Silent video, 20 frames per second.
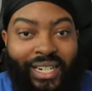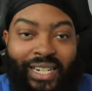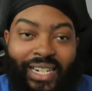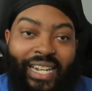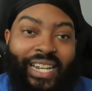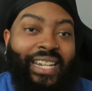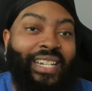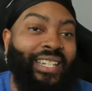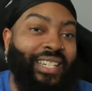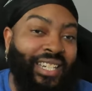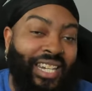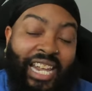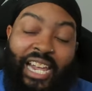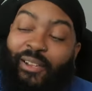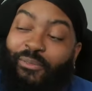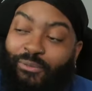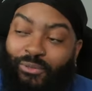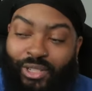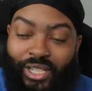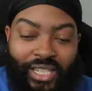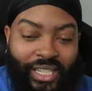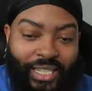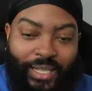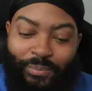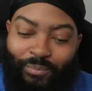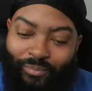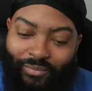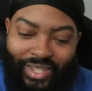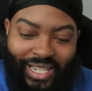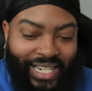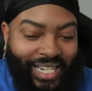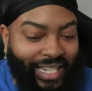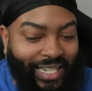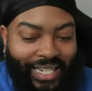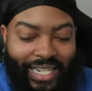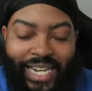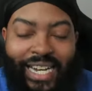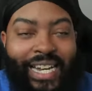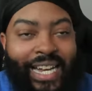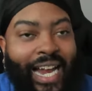it definitely
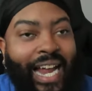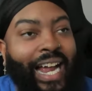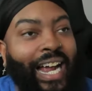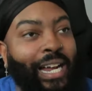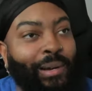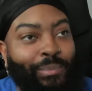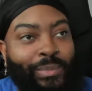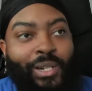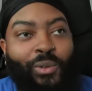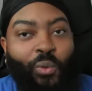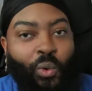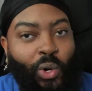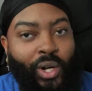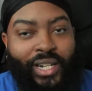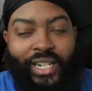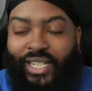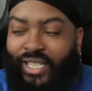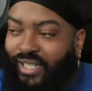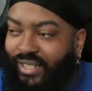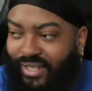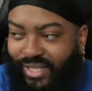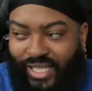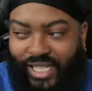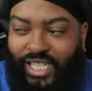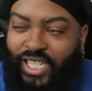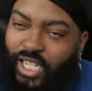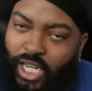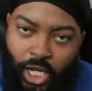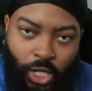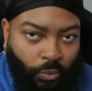It had me wanting to see